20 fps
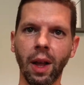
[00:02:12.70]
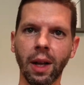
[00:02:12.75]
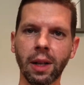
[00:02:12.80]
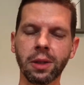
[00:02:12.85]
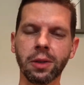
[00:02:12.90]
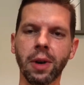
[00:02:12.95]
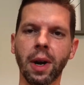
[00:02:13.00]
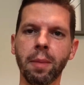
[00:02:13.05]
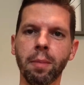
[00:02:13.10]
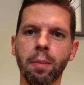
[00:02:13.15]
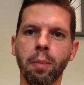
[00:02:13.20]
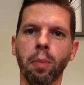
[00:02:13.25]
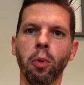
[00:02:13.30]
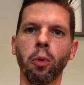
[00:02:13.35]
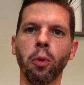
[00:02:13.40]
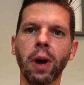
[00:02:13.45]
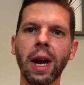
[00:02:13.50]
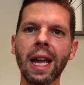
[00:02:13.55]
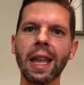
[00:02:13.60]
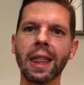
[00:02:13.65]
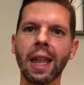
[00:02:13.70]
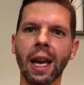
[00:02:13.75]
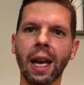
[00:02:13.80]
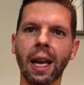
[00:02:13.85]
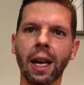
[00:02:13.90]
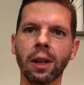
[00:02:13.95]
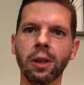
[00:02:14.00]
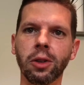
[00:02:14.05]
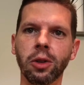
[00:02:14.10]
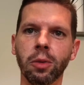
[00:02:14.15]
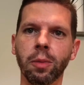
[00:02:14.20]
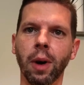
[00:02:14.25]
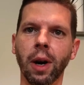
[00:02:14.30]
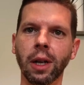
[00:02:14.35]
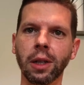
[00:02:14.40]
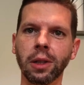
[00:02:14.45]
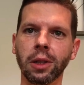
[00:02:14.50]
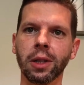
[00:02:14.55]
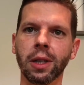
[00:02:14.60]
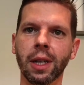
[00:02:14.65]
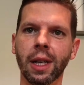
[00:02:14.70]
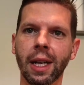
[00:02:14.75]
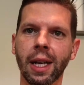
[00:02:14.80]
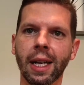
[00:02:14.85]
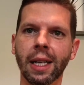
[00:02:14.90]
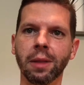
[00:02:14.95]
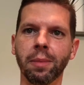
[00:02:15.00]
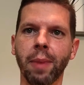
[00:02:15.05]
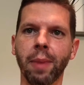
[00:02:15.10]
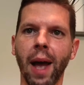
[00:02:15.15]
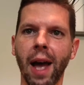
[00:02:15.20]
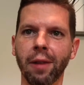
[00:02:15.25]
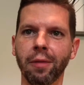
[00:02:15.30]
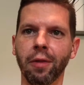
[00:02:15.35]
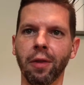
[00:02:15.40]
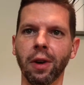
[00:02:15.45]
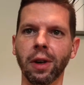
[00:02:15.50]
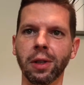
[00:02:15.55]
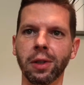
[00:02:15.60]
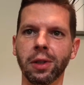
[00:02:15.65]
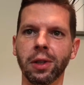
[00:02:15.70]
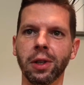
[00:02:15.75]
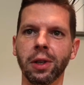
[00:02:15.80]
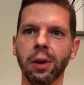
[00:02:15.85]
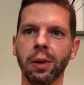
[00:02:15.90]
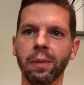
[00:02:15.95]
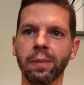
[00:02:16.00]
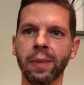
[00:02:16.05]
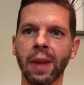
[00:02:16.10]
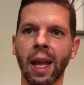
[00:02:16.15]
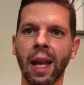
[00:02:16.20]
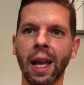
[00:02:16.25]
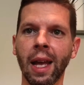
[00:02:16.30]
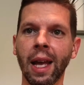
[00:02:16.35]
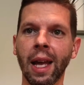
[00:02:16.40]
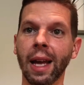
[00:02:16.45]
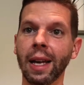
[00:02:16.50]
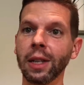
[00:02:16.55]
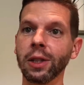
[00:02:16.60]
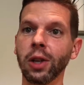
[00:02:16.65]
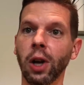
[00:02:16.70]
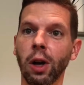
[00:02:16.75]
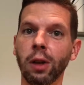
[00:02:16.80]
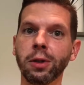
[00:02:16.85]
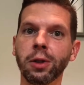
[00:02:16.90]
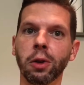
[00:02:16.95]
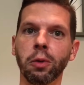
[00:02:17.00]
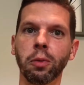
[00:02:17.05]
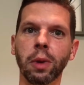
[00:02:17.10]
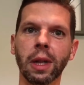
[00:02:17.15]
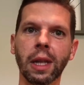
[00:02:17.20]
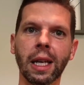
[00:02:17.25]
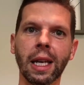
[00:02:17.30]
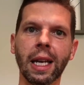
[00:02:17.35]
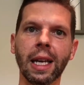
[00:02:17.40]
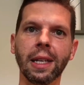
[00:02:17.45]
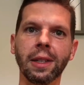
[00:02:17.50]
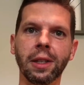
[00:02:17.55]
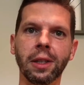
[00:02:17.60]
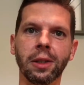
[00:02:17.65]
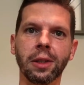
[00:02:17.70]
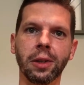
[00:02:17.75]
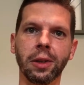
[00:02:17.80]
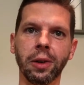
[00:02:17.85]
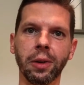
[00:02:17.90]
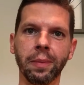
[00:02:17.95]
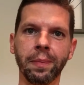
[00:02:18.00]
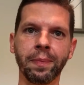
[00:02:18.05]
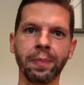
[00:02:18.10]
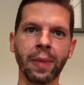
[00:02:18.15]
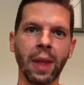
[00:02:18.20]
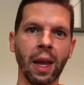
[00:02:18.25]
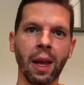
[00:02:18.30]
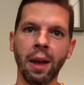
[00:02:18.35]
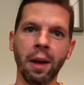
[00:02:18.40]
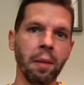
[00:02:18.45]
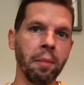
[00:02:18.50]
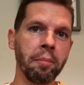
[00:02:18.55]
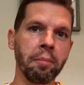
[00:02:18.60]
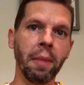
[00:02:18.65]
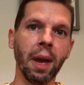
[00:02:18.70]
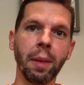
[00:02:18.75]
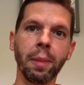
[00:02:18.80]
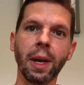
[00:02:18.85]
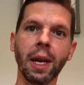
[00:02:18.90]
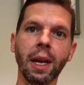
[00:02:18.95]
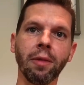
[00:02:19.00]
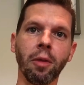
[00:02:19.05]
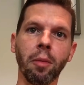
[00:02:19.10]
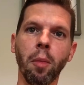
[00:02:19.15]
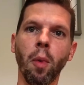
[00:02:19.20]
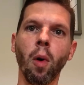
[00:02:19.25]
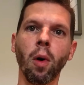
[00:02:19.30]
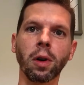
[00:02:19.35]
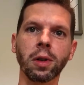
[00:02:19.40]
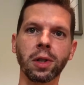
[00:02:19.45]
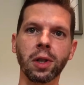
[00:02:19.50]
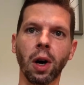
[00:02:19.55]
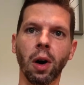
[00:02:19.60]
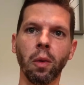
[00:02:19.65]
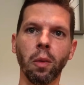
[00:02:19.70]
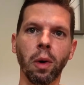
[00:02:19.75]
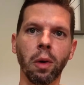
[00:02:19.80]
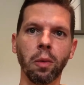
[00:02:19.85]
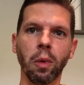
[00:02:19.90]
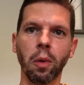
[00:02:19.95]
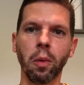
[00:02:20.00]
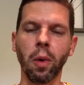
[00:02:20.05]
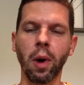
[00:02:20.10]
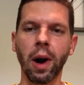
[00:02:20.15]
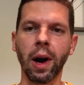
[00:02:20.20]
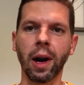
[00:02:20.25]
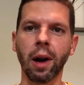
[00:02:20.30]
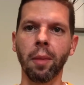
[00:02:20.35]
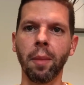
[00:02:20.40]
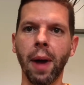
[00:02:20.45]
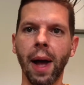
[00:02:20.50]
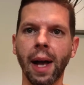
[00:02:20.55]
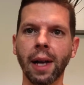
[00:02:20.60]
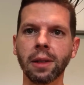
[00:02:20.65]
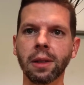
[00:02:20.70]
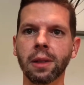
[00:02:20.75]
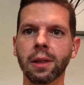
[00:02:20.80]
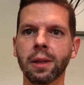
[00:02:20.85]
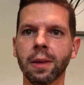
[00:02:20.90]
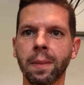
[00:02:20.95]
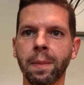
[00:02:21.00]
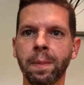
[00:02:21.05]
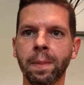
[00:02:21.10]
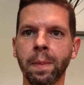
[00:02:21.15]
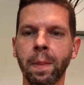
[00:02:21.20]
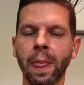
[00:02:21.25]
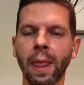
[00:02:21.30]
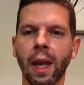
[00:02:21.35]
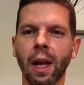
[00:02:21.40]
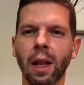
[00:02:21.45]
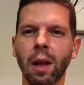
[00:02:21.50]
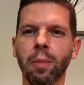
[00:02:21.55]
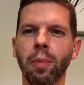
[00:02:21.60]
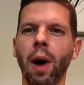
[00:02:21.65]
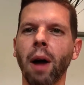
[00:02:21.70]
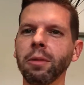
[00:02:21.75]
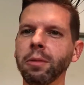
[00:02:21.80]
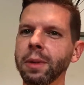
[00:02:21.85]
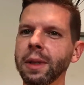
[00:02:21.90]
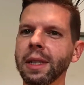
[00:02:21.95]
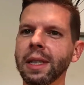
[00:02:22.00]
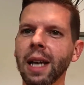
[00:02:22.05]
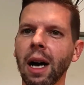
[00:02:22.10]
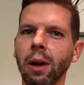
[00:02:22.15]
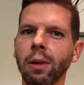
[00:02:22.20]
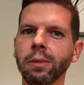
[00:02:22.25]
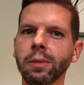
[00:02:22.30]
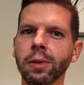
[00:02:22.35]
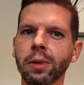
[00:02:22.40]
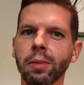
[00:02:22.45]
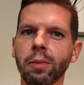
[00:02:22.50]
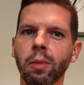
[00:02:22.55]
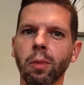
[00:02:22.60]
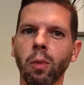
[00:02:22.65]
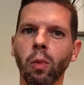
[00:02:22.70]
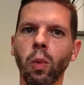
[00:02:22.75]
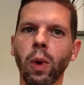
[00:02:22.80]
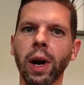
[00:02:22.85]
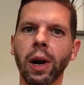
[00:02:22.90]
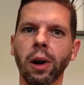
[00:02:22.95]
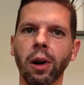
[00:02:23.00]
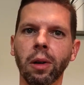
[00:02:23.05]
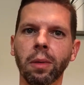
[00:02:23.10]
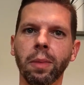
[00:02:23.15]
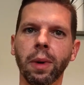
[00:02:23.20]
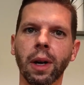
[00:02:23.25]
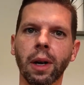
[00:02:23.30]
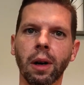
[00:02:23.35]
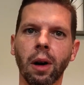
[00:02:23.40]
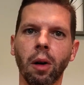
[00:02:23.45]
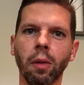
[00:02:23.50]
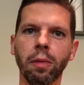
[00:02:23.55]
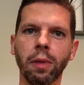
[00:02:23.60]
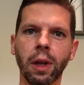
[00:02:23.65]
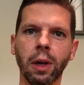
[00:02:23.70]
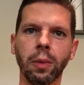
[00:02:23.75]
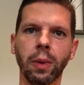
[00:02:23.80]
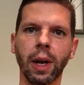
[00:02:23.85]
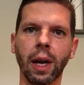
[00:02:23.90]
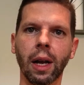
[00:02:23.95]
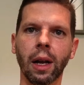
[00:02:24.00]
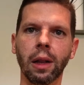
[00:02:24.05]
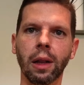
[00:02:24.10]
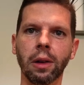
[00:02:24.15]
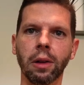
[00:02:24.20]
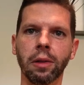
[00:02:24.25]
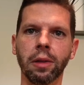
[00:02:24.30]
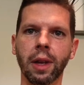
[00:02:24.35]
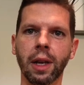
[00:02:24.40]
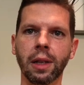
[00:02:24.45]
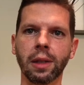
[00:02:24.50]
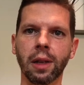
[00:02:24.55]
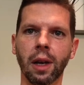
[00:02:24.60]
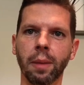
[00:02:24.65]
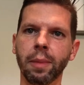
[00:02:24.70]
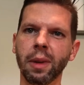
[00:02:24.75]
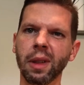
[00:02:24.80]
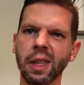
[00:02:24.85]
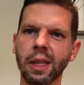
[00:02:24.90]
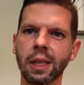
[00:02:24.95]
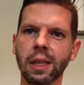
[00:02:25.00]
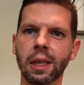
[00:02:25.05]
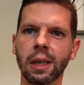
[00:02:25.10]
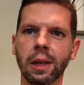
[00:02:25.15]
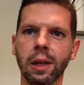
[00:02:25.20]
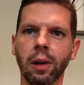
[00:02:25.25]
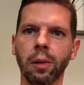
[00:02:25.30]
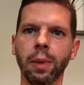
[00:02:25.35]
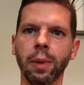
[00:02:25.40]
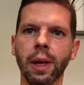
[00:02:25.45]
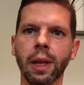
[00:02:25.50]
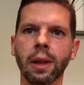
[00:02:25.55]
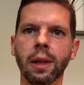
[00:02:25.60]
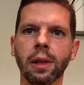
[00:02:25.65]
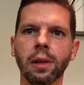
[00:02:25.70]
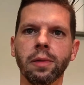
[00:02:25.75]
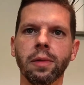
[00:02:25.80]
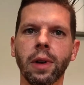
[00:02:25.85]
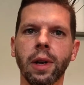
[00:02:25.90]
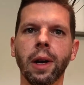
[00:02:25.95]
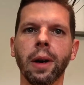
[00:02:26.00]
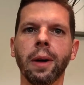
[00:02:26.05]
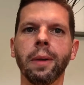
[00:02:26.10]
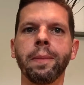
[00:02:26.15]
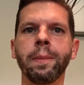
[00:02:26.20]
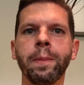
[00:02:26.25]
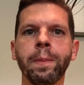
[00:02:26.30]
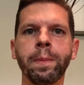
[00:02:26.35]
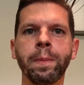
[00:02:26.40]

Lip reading: That's right, breathing too much is bad for us too, and it's also really easy to do, maybe even more so when we're wearing our masks. And that probably sounds weird, but hopefully we can clear things up at least a little bit in this video.